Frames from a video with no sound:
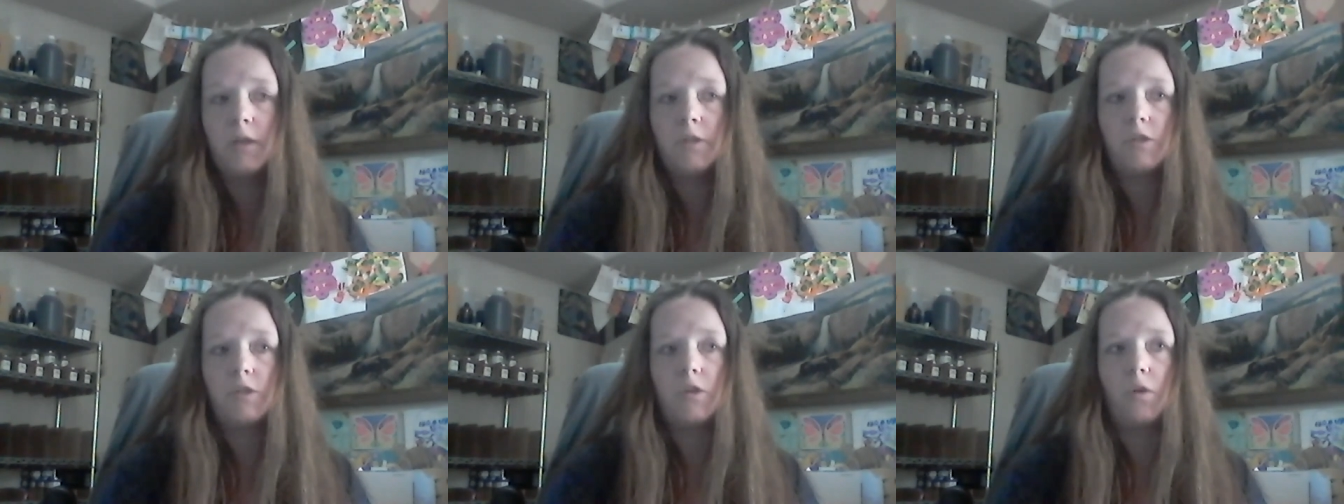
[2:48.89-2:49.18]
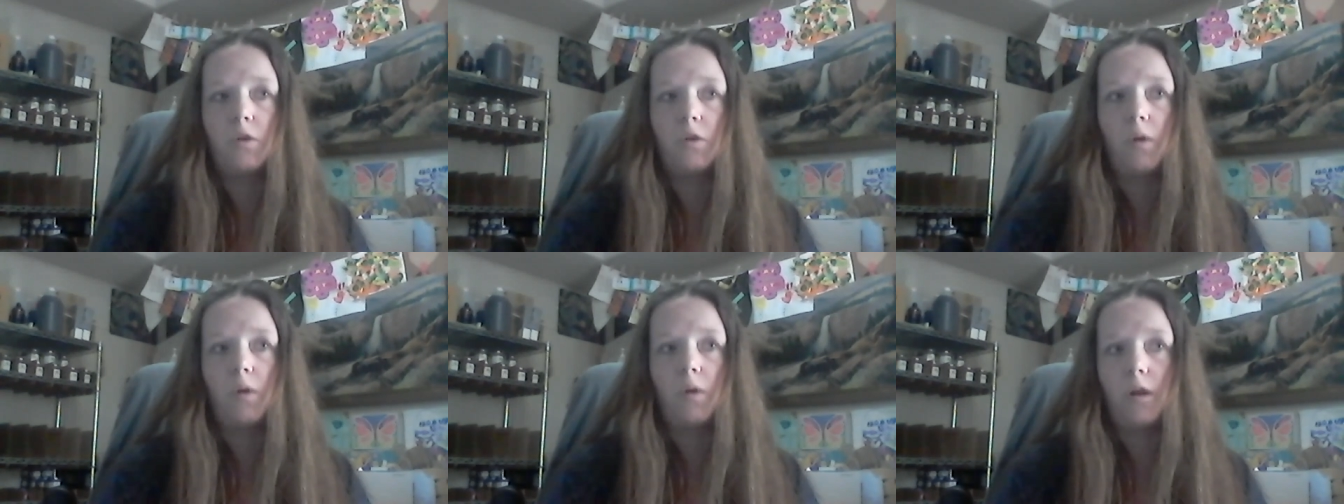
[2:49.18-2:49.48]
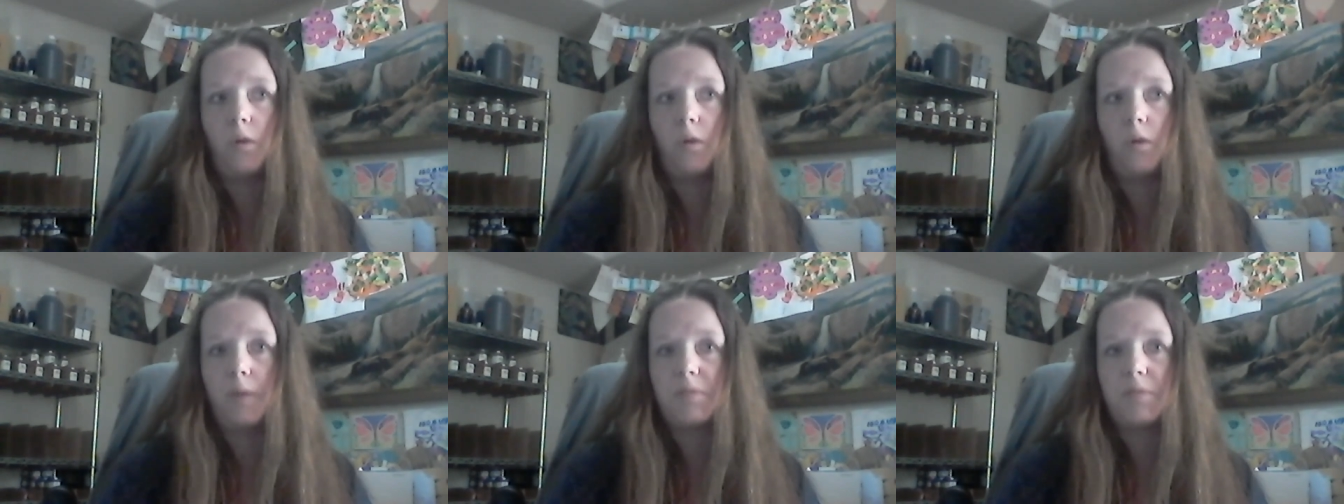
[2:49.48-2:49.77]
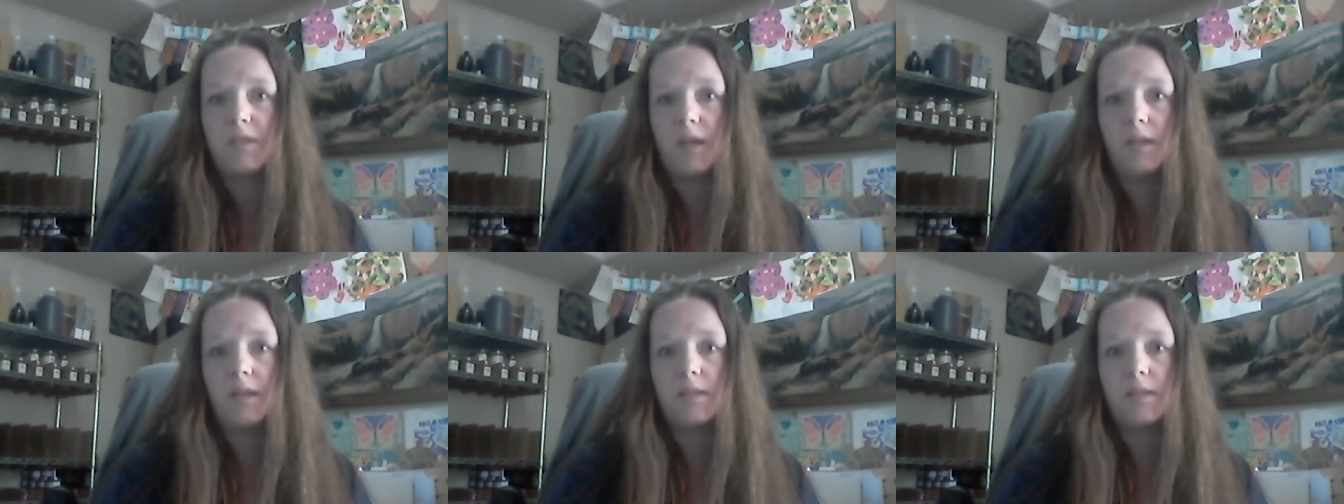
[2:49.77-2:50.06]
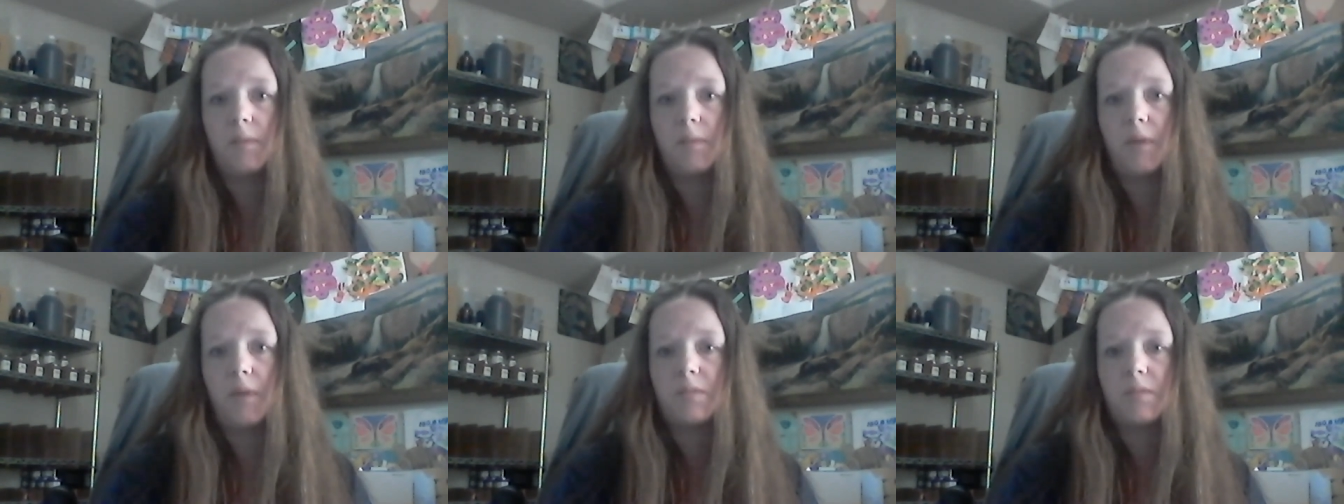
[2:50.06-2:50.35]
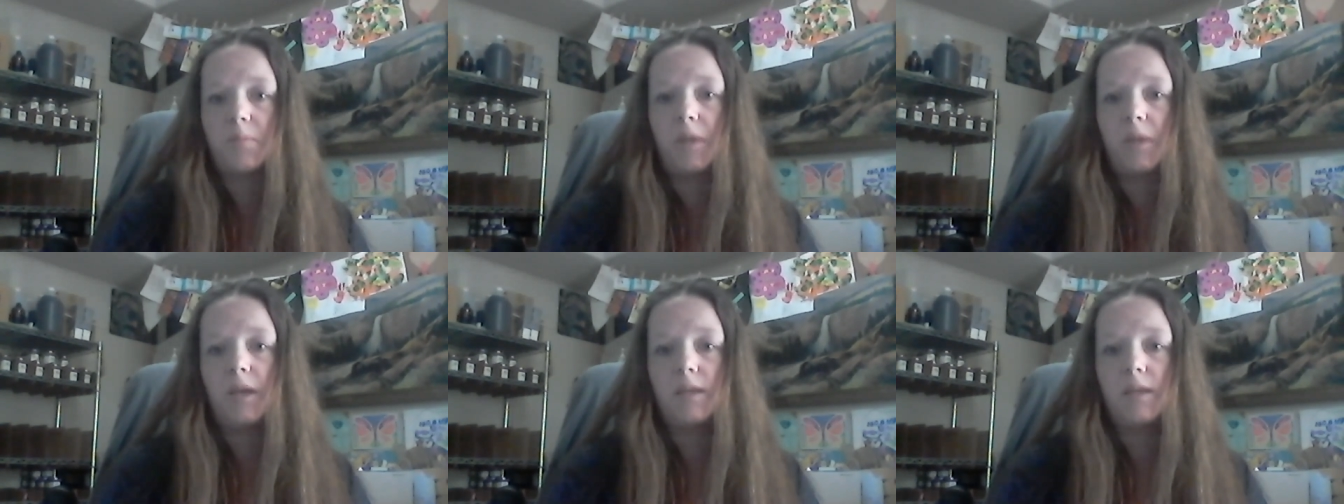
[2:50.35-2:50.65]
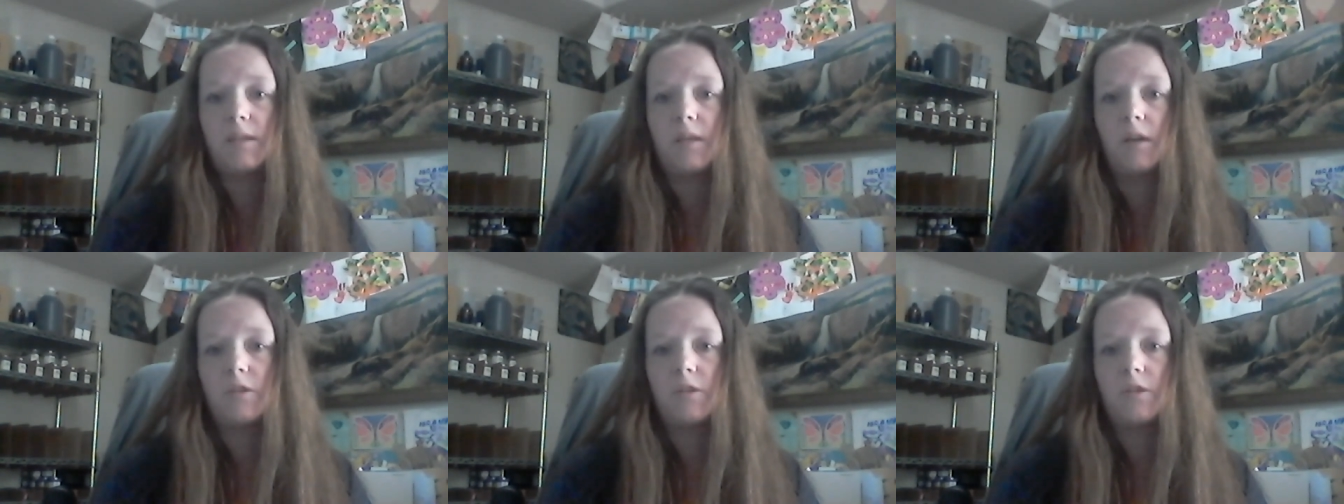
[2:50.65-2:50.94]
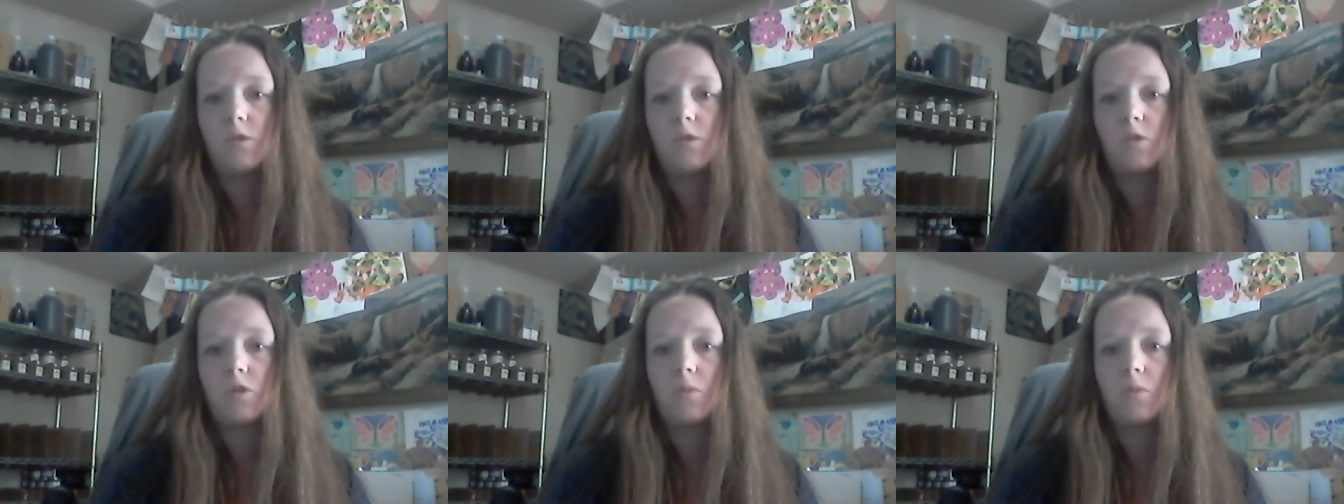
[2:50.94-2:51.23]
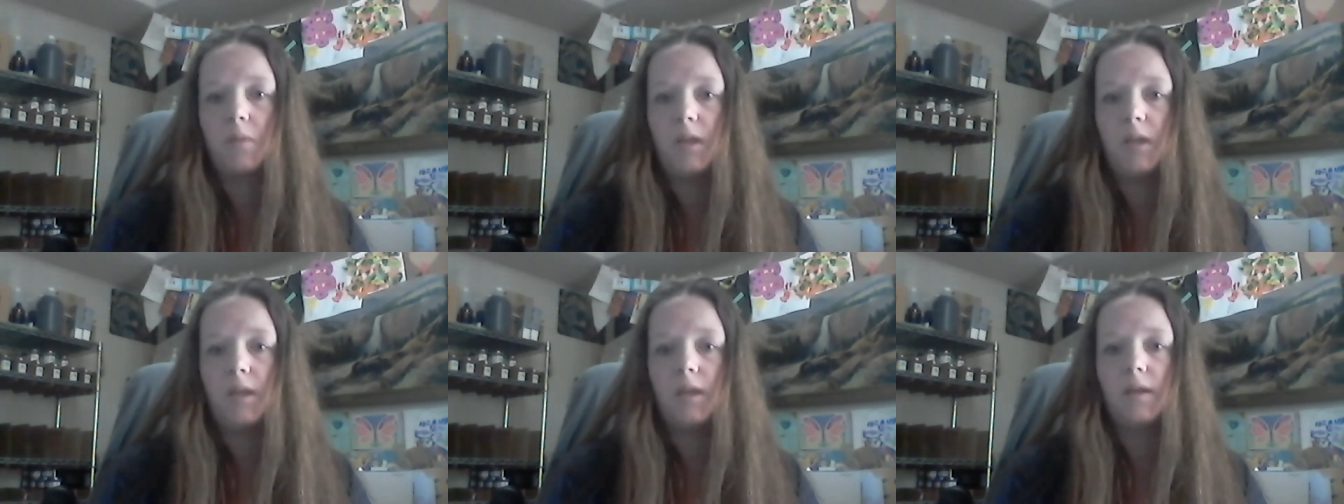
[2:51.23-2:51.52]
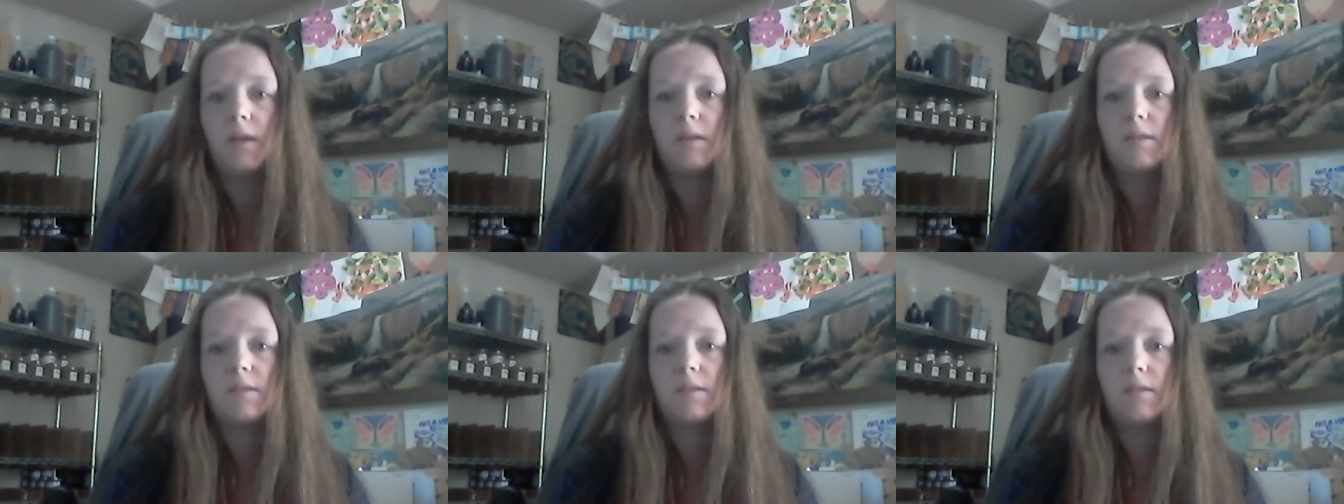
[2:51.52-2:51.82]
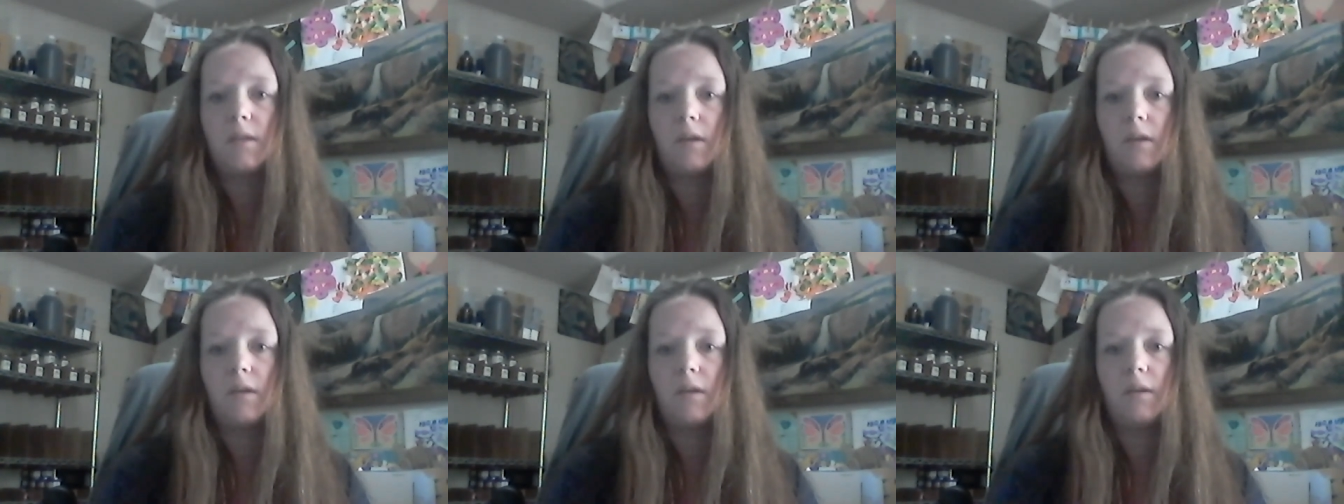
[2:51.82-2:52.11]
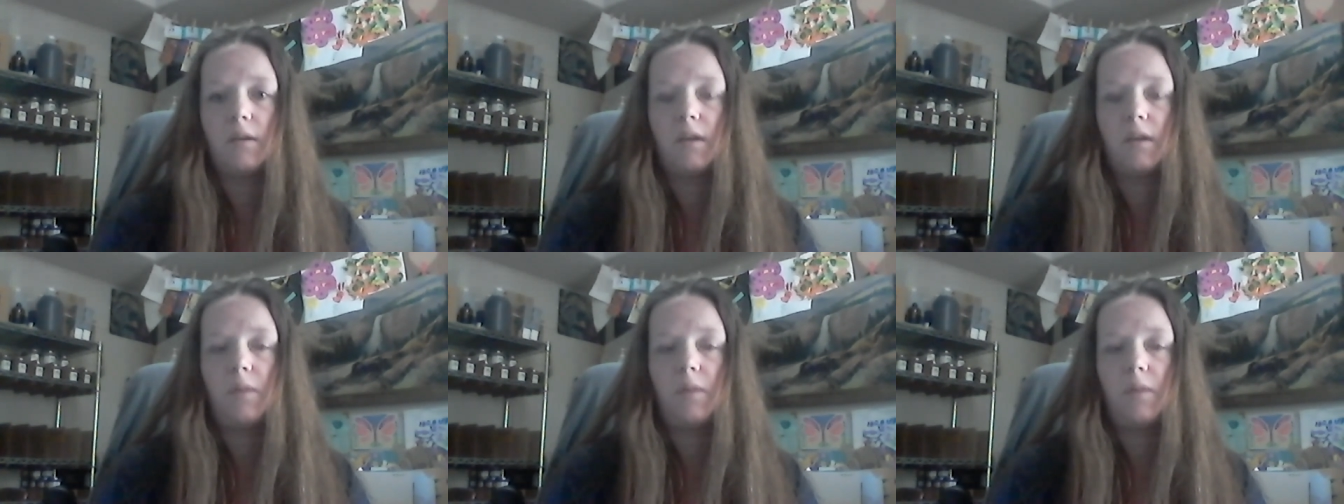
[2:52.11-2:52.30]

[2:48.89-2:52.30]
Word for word: So on our website is the best place and our social medias to